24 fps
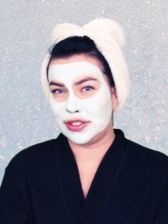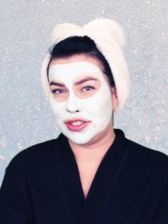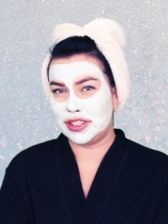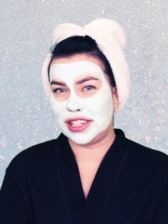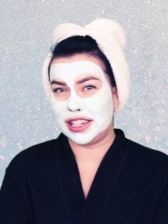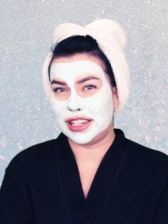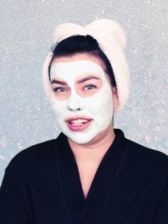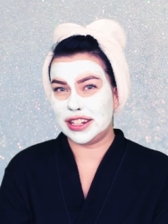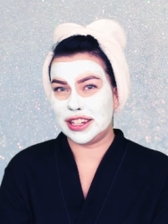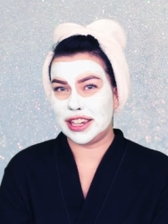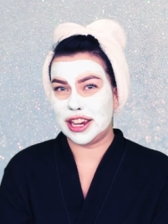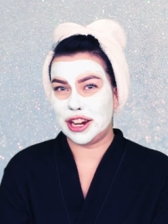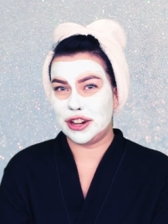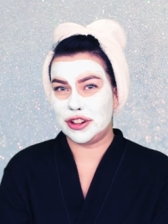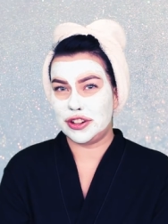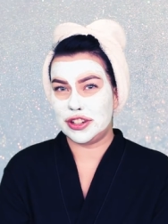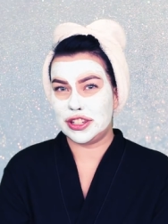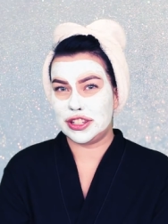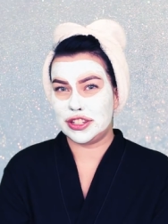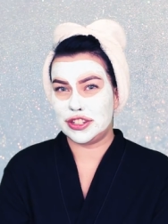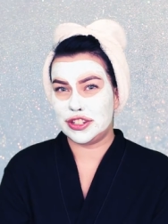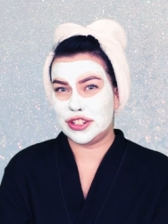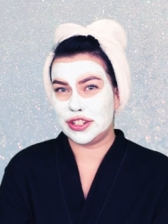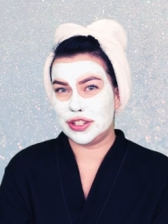skincare
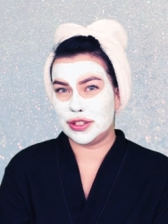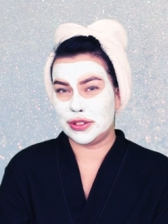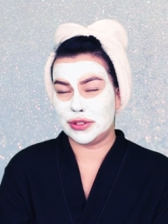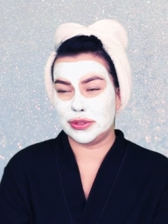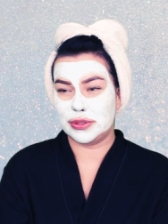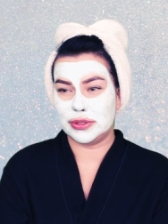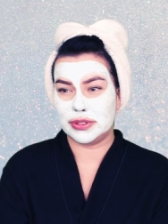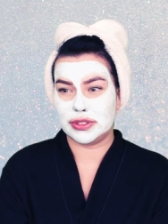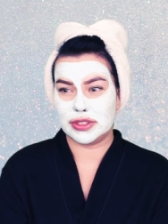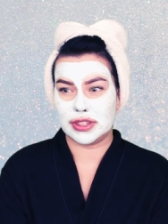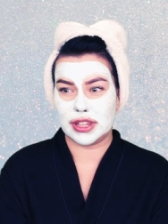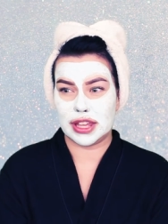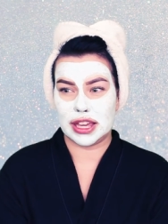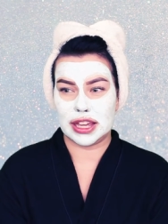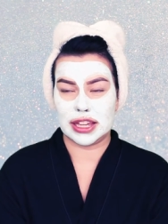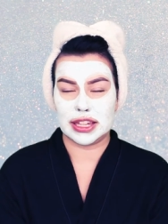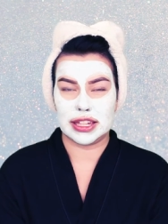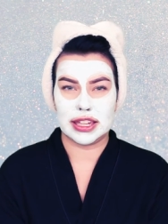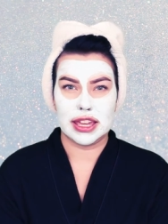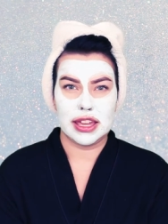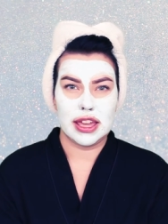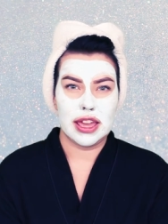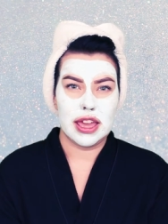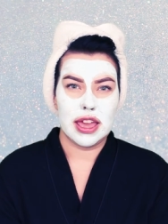issues
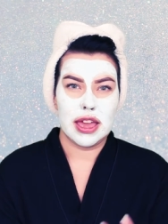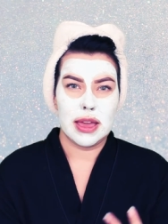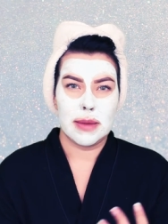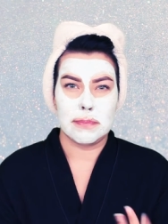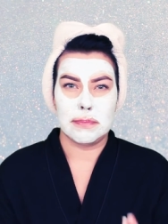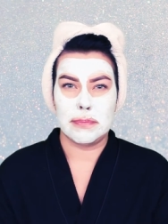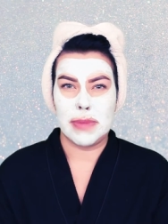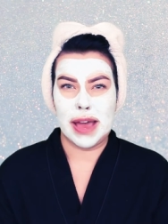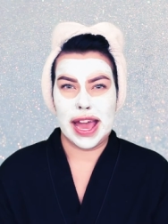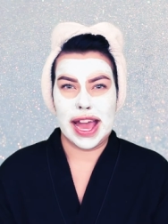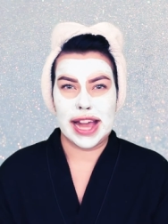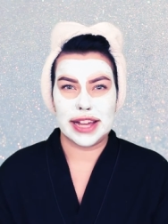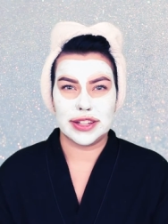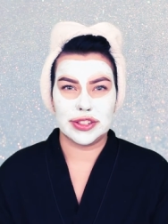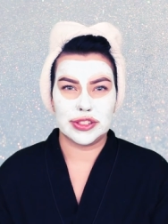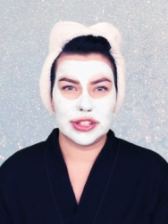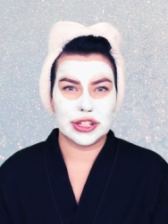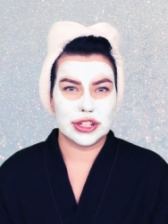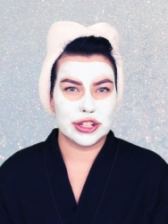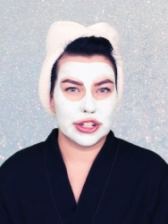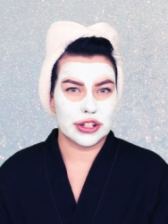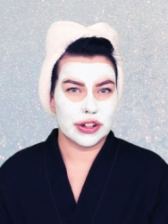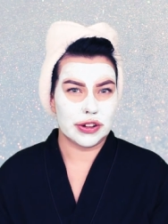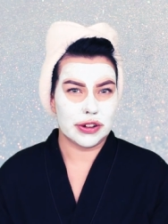like bags
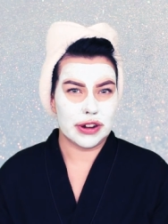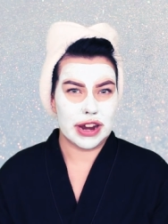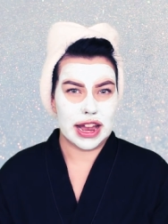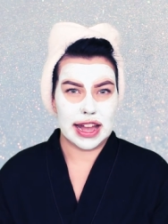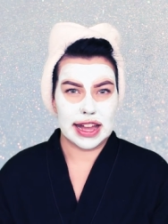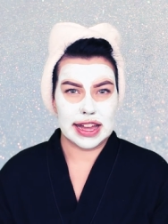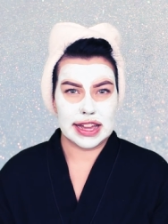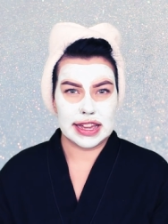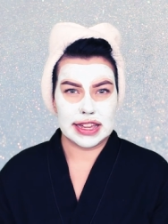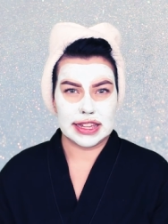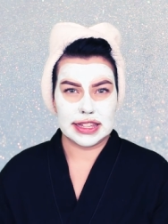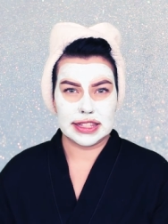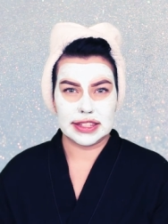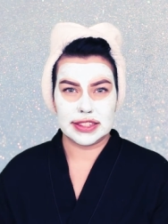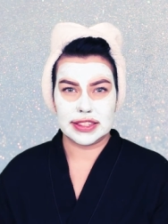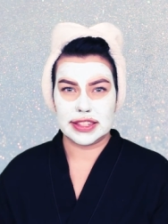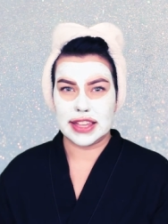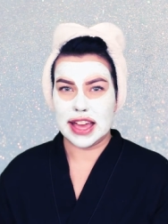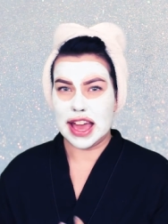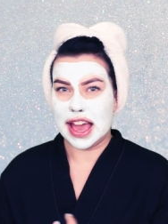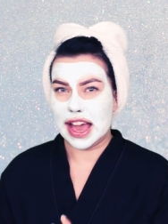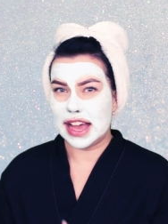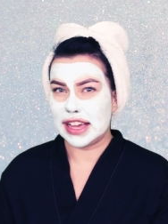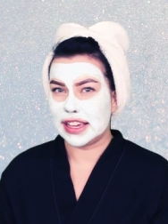under your eyes,
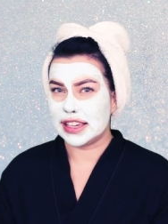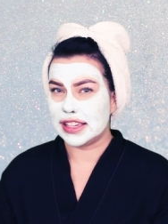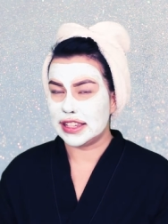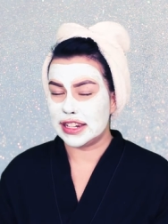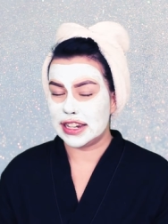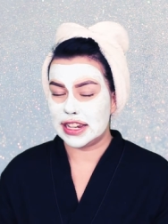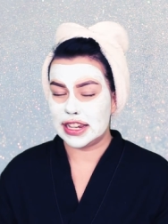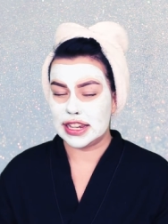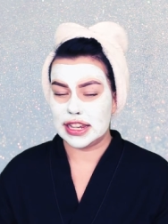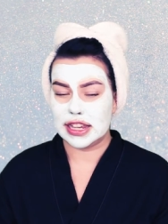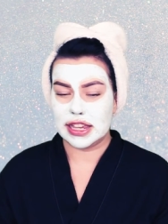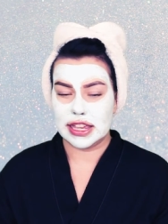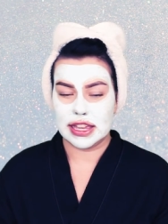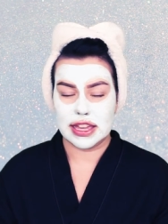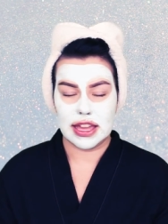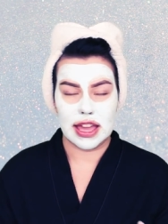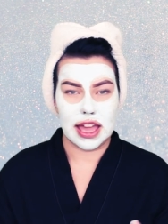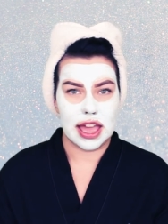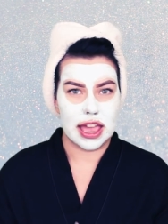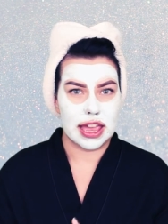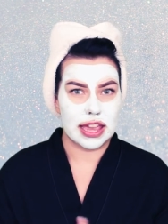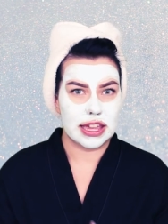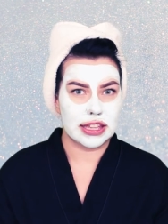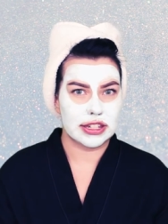acne,
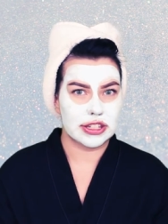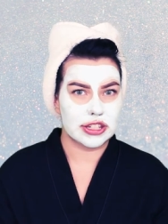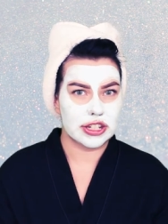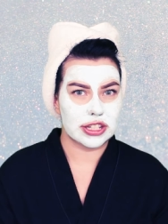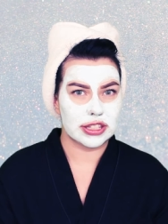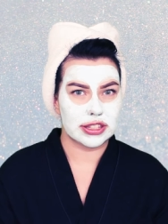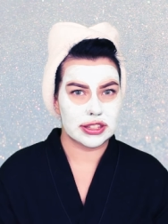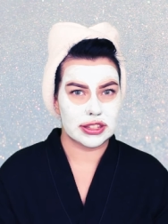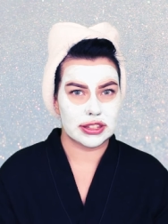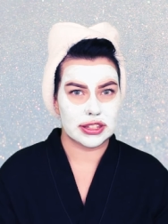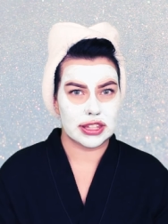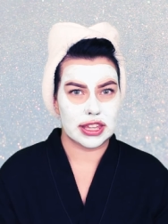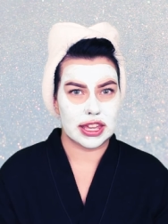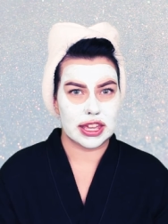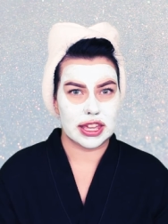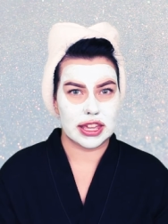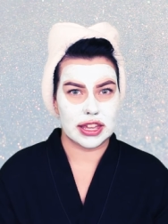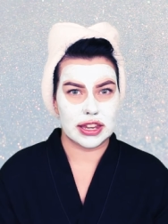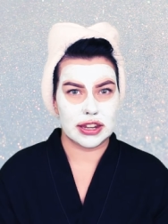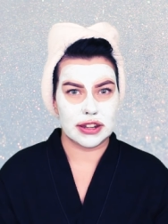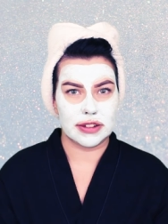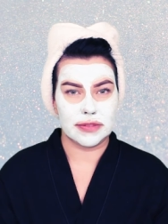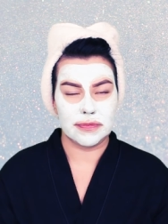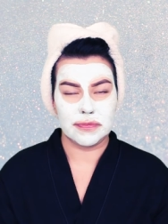aging
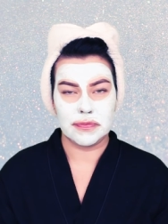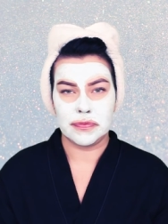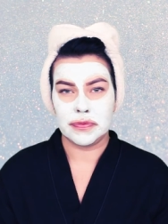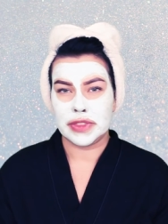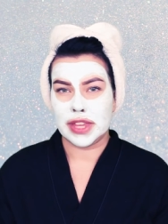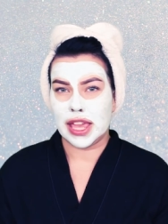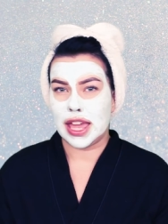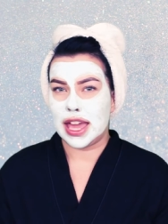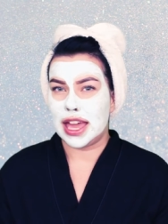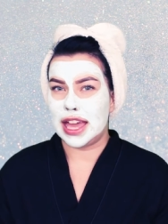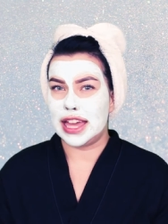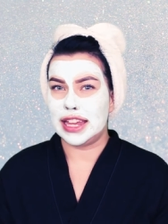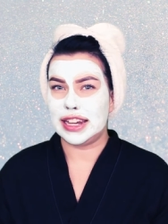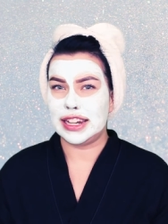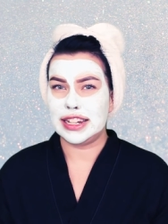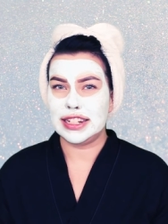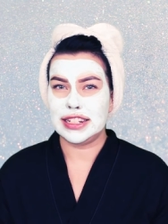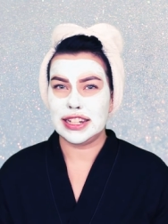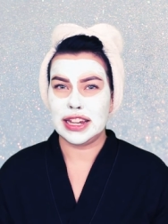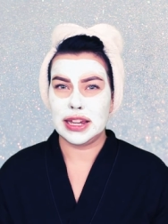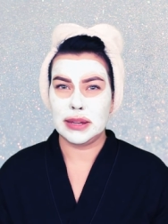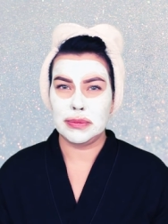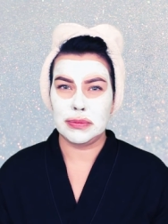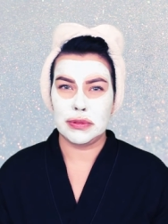skin, any
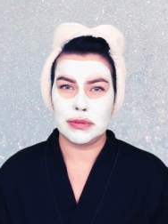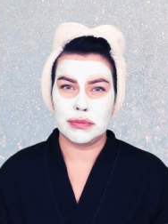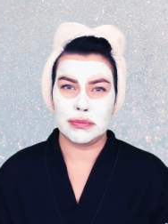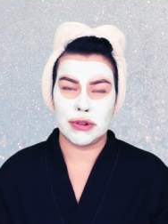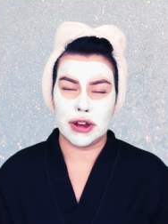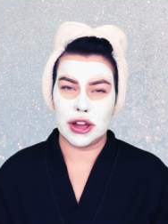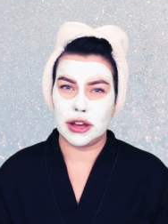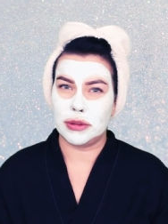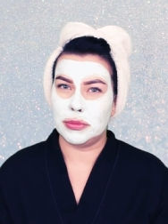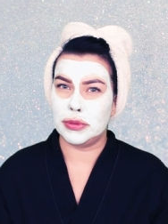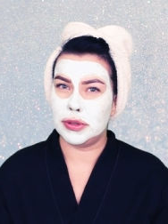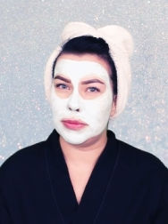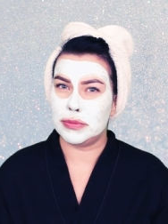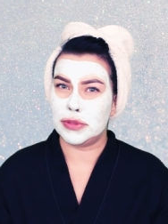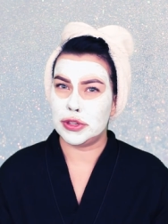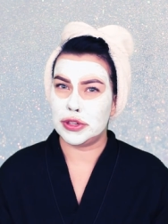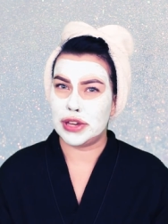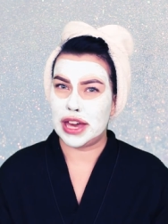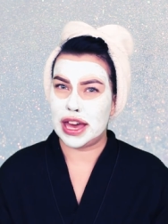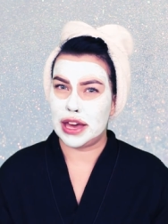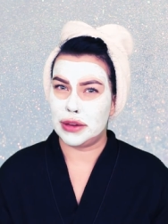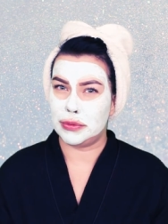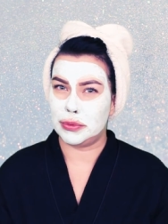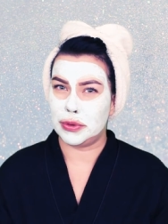type of problem
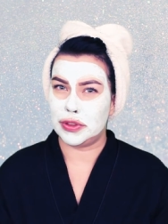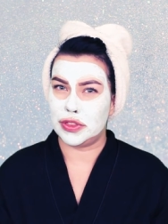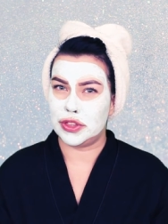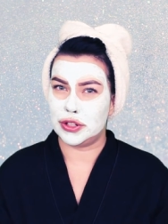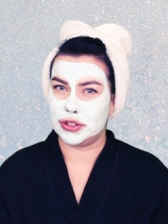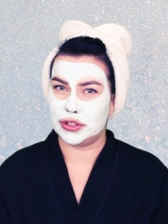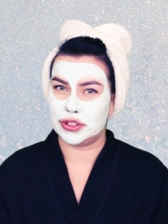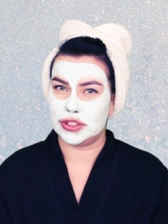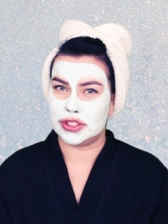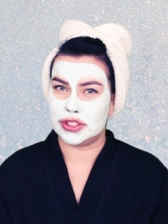you have with your